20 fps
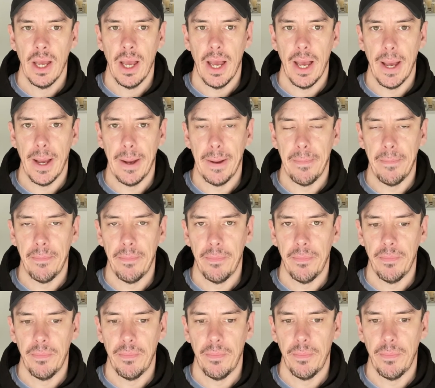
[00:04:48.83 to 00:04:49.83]

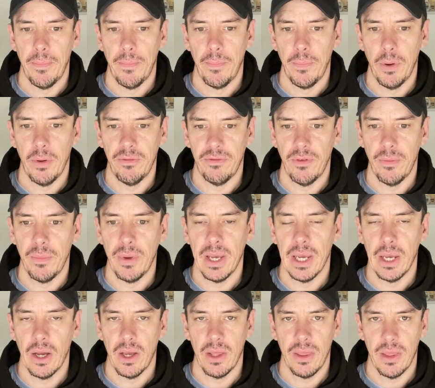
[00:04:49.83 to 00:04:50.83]
But for me,
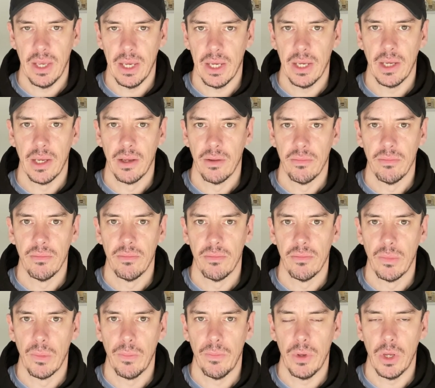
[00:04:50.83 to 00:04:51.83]
I think,
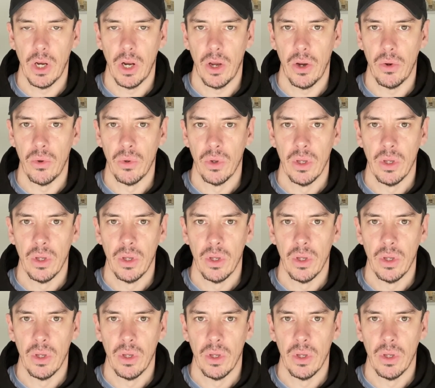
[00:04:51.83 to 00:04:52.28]
you know,